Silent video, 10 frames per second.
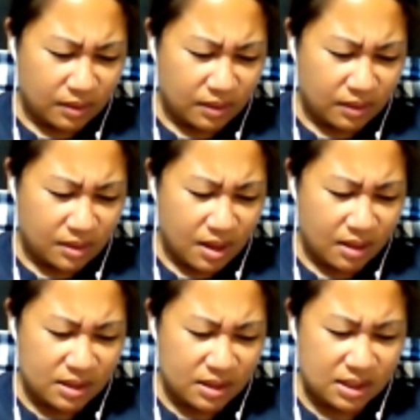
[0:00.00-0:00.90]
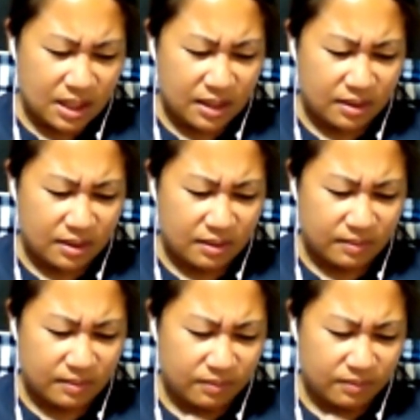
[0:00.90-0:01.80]
Yeah, it's like
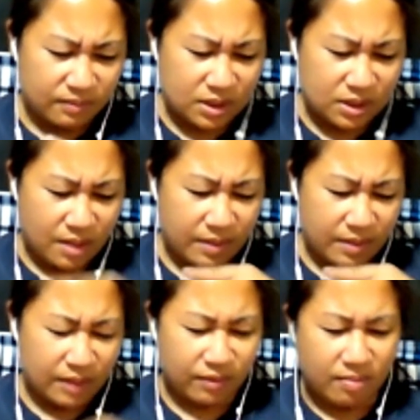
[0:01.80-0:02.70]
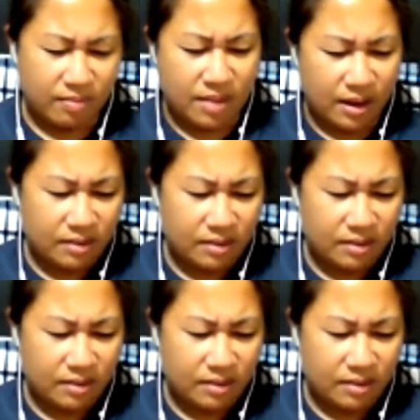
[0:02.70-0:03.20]
was coming from that.